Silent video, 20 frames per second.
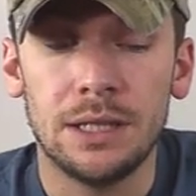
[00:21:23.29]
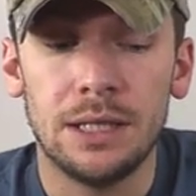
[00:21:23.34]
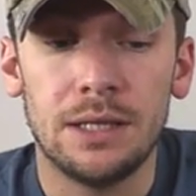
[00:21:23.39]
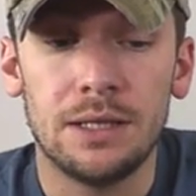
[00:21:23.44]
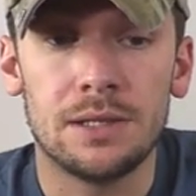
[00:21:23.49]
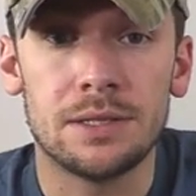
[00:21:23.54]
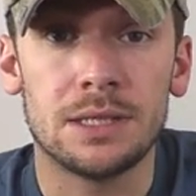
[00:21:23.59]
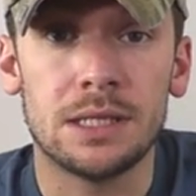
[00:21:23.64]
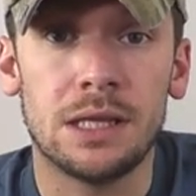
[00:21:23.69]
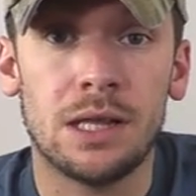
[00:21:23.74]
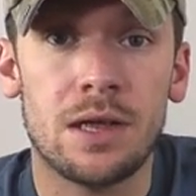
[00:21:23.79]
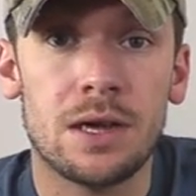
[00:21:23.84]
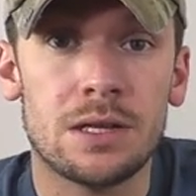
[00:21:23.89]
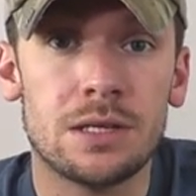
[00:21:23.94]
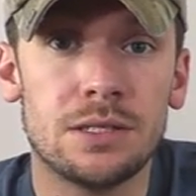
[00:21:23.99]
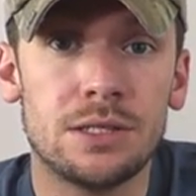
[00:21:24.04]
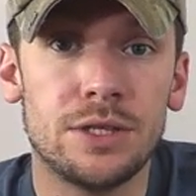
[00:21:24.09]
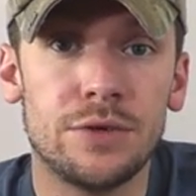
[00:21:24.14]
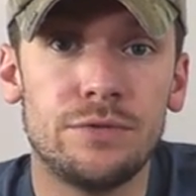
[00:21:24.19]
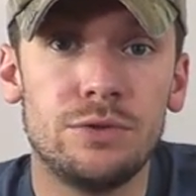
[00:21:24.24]
There's a lot of
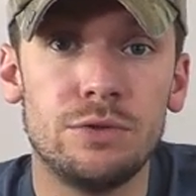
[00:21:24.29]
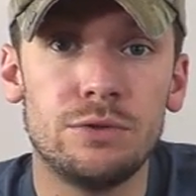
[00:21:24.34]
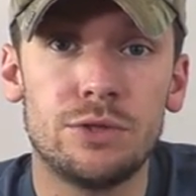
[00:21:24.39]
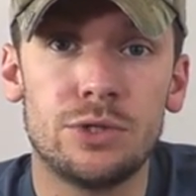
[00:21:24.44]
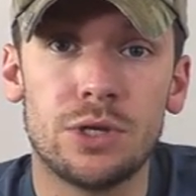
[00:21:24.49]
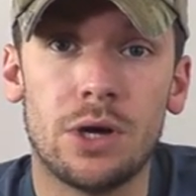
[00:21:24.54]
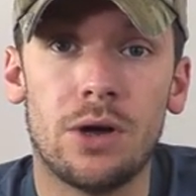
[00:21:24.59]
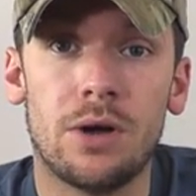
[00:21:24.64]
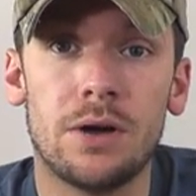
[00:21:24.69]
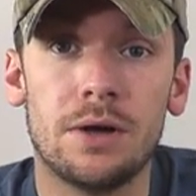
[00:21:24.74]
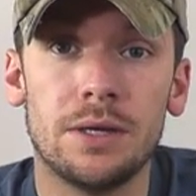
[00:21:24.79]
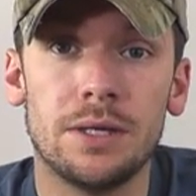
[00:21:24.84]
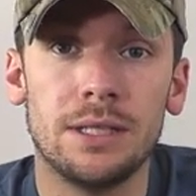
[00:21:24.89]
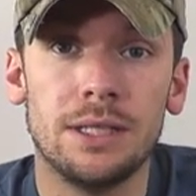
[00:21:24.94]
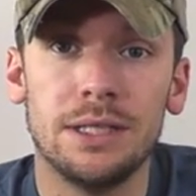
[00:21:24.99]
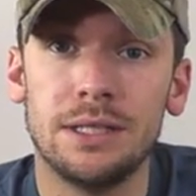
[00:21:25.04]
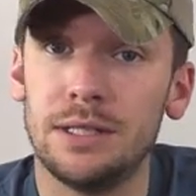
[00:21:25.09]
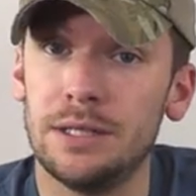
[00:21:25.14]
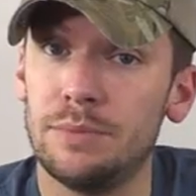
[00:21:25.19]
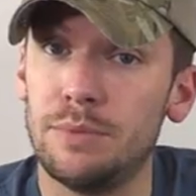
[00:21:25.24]
stuff you saw
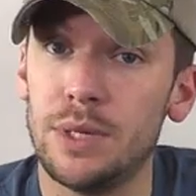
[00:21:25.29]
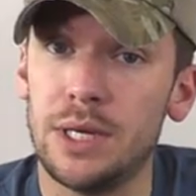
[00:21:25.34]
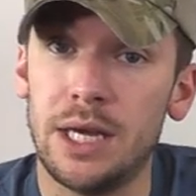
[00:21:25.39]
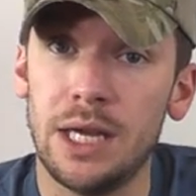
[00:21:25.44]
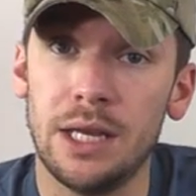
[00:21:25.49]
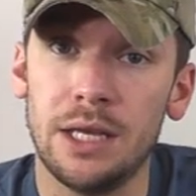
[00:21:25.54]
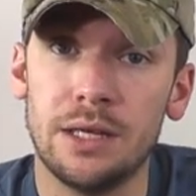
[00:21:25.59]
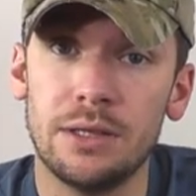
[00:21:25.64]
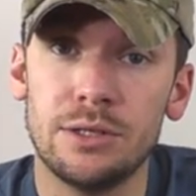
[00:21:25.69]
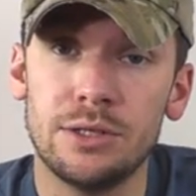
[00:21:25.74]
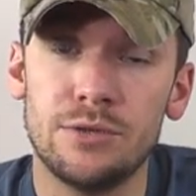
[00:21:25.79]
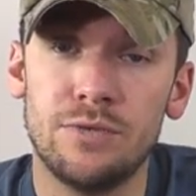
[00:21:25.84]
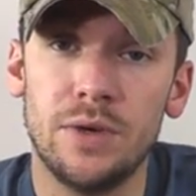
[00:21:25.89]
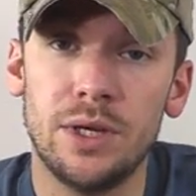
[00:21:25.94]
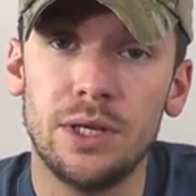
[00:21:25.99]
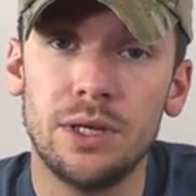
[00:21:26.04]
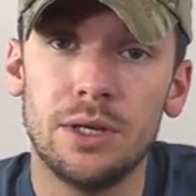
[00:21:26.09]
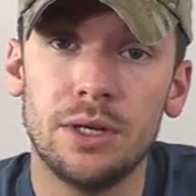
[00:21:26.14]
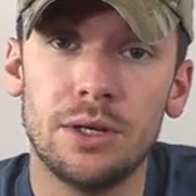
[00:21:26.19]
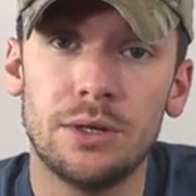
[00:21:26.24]
in the beginning of this
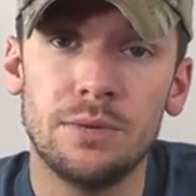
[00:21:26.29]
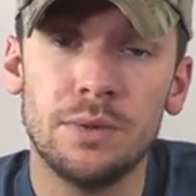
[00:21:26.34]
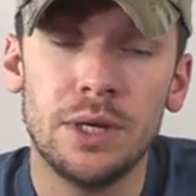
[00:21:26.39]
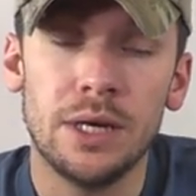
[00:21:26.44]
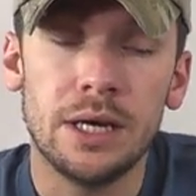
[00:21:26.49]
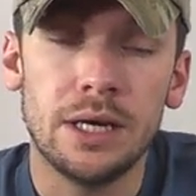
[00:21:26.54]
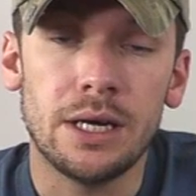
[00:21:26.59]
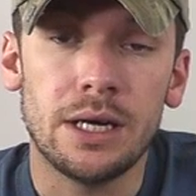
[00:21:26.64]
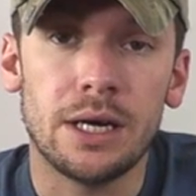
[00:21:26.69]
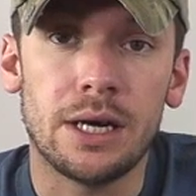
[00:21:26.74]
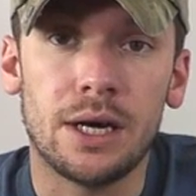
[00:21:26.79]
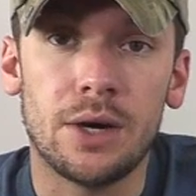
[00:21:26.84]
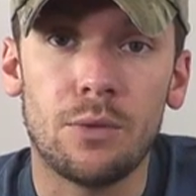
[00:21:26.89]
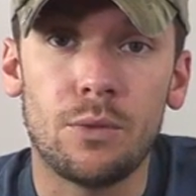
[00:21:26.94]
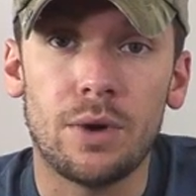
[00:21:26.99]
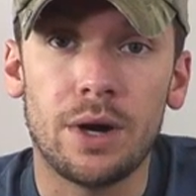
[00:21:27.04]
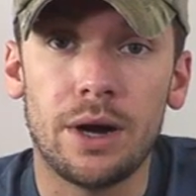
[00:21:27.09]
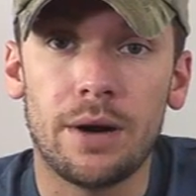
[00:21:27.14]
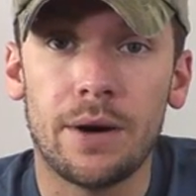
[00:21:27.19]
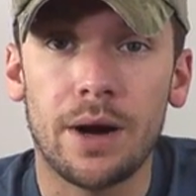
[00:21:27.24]
video
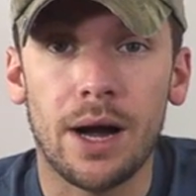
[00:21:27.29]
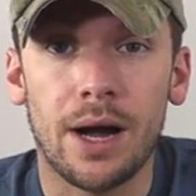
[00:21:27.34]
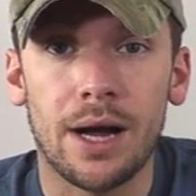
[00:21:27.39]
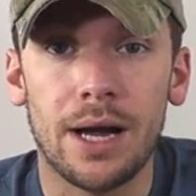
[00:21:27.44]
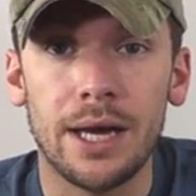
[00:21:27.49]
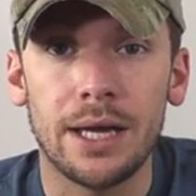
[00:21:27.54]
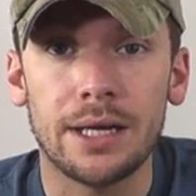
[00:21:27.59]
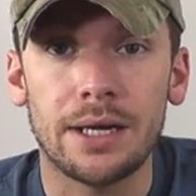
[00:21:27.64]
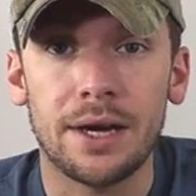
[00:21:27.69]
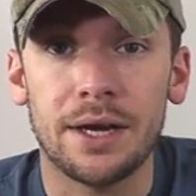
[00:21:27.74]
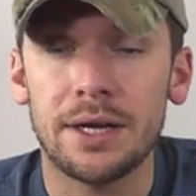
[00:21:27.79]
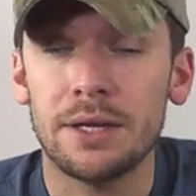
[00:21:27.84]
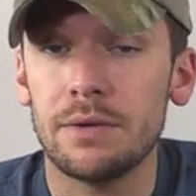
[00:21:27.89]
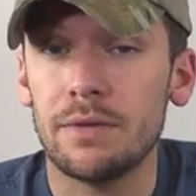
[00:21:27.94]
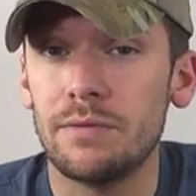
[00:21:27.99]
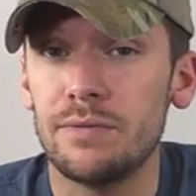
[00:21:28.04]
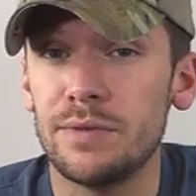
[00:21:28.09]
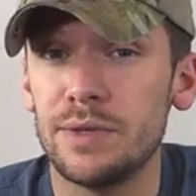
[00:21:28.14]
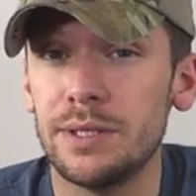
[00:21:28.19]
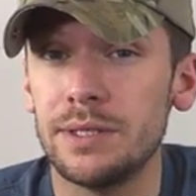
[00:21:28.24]
where I kind
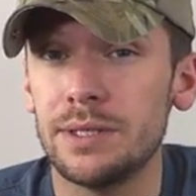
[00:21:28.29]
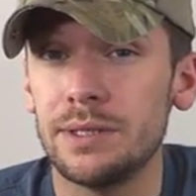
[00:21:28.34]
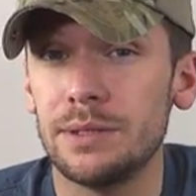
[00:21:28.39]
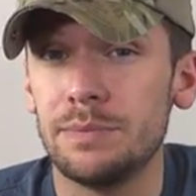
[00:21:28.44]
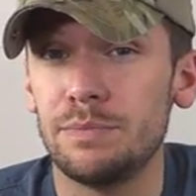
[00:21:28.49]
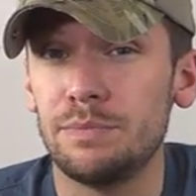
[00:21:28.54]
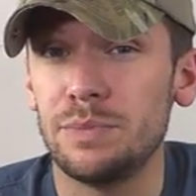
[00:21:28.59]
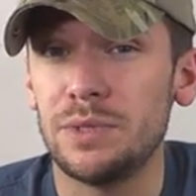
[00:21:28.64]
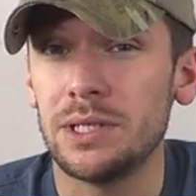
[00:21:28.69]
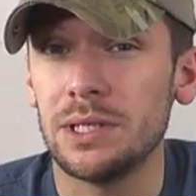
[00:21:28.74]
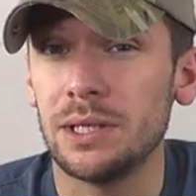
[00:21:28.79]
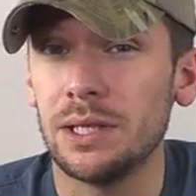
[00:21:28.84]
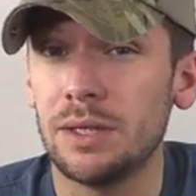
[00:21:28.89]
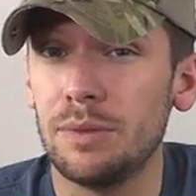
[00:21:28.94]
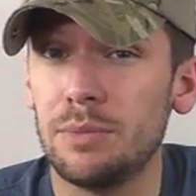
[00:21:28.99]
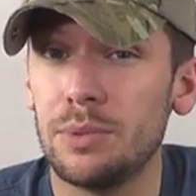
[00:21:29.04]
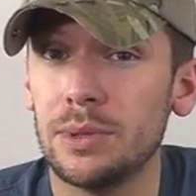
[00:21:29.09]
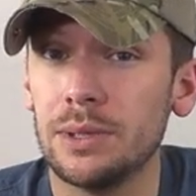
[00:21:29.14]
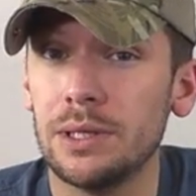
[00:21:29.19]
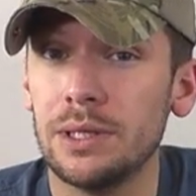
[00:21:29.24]
of
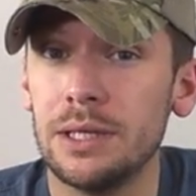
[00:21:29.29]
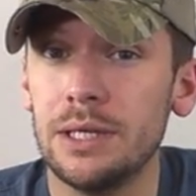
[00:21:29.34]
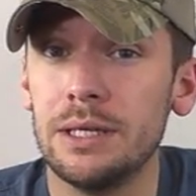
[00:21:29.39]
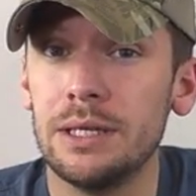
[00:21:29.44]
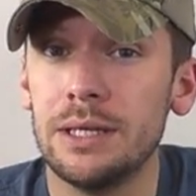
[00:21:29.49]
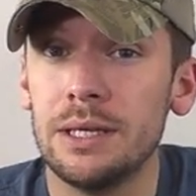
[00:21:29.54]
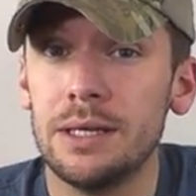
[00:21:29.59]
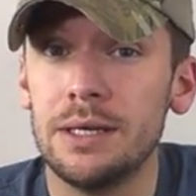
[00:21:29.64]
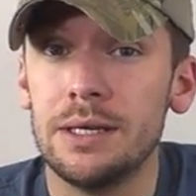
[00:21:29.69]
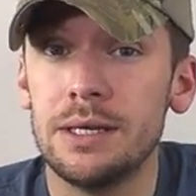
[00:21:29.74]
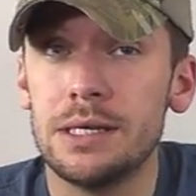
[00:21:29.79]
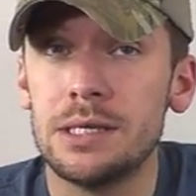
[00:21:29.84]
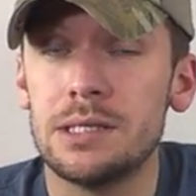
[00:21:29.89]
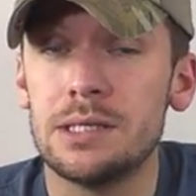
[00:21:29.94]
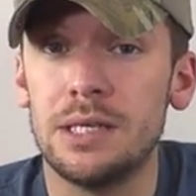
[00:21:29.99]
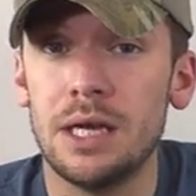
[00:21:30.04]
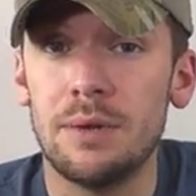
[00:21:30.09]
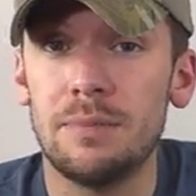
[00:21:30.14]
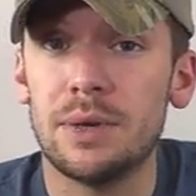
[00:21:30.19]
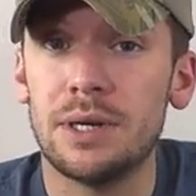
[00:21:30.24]
deliberately
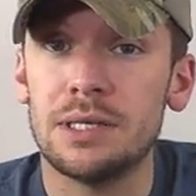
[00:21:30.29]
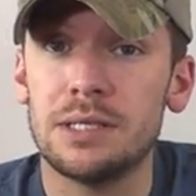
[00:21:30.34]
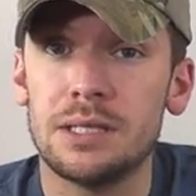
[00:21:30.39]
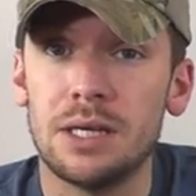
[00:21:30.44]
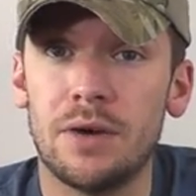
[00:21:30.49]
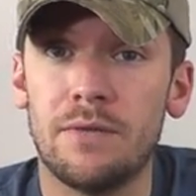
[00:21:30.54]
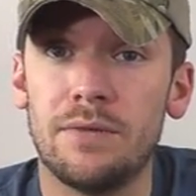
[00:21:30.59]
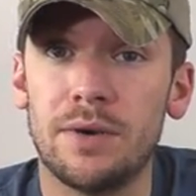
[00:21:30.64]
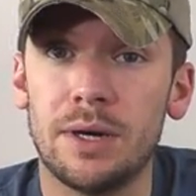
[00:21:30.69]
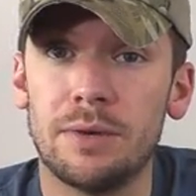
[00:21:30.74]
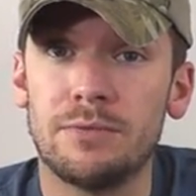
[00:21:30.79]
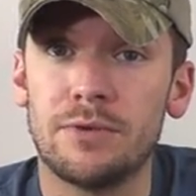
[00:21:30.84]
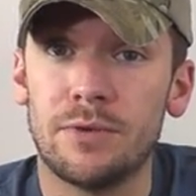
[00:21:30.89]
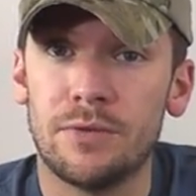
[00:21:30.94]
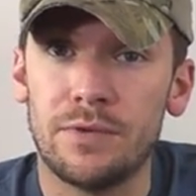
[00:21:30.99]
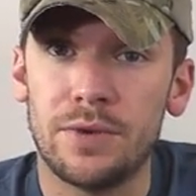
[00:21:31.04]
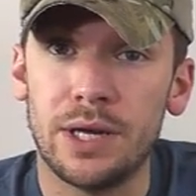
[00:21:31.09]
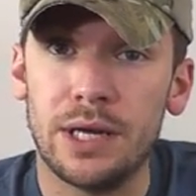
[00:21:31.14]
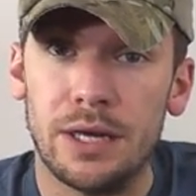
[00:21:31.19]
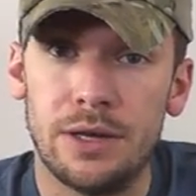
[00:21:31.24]
set myself up for
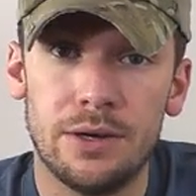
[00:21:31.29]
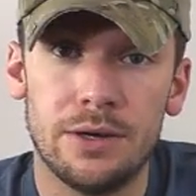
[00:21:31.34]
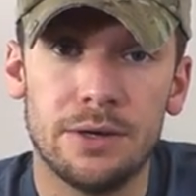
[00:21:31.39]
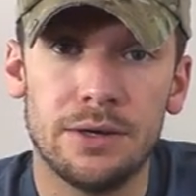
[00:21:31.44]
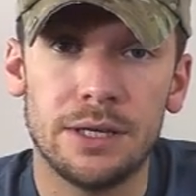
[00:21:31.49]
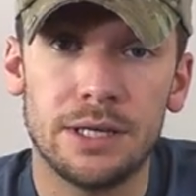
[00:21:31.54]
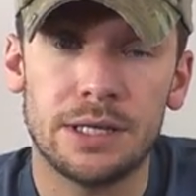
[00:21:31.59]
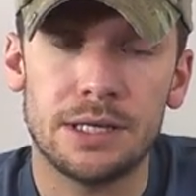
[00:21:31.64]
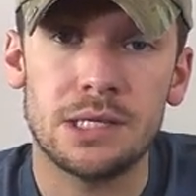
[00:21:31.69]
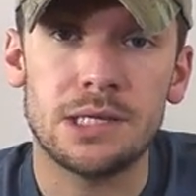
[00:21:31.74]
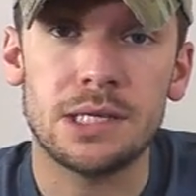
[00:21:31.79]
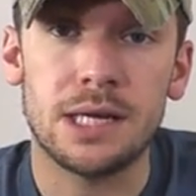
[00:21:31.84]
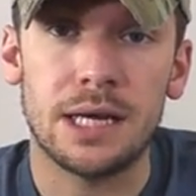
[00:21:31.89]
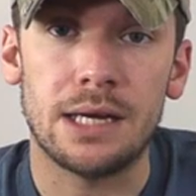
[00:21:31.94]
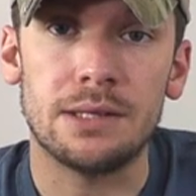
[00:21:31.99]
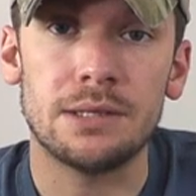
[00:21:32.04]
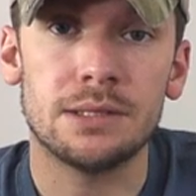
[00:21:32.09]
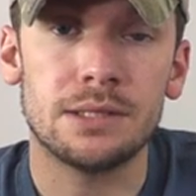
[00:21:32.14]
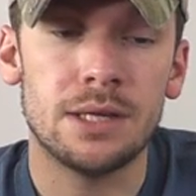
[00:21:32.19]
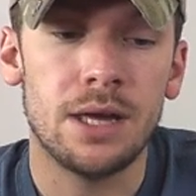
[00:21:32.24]
failure in a
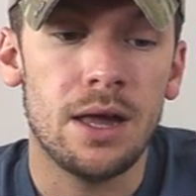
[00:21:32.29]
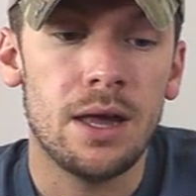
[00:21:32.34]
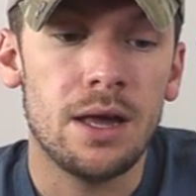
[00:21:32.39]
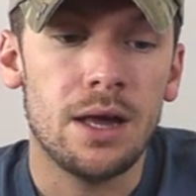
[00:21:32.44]
sense.